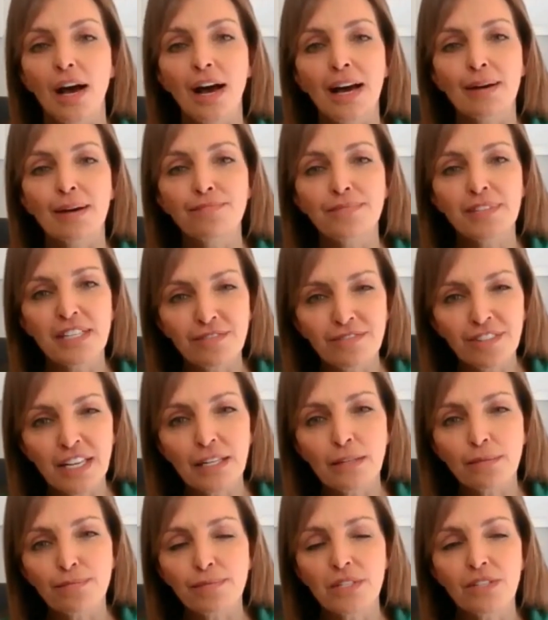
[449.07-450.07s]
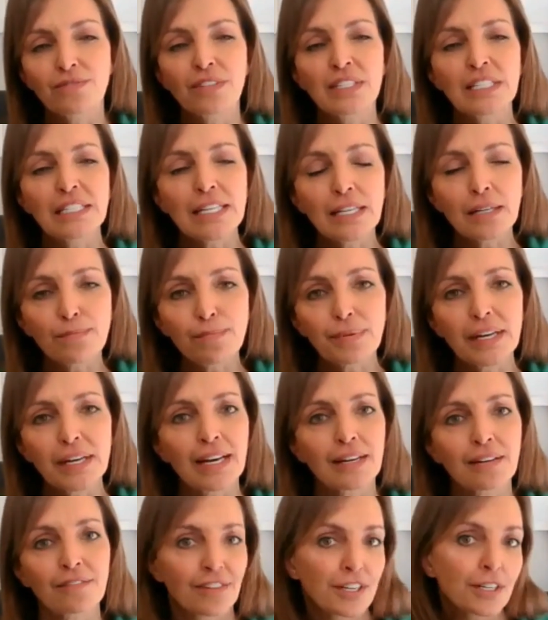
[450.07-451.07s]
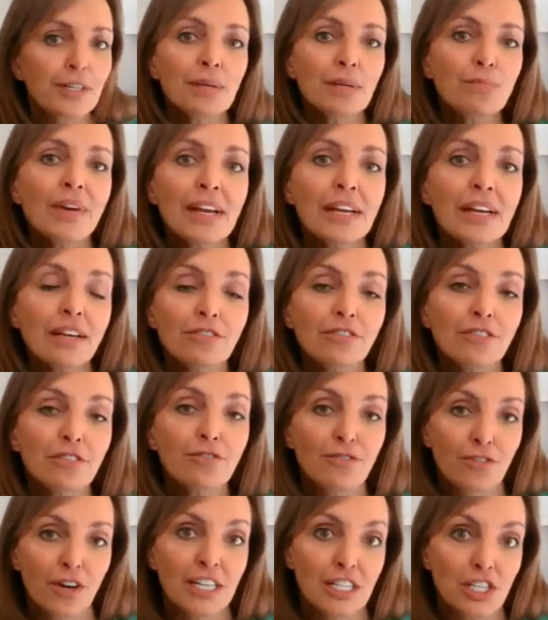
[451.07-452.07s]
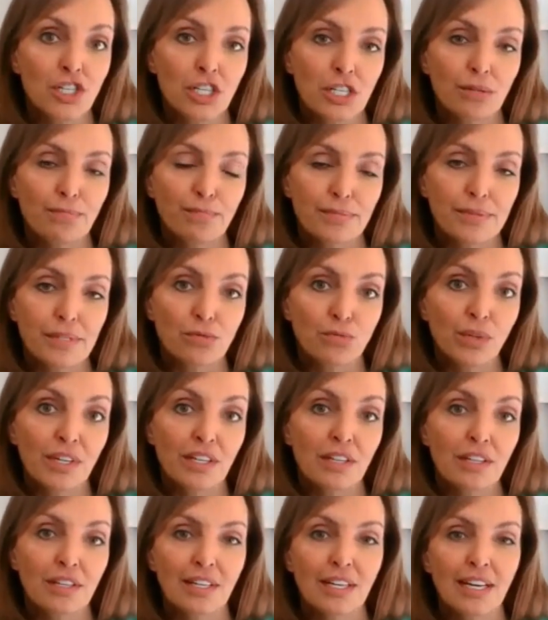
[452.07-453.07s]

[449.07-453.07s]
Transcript: I've developed deep and very meaningful friendships with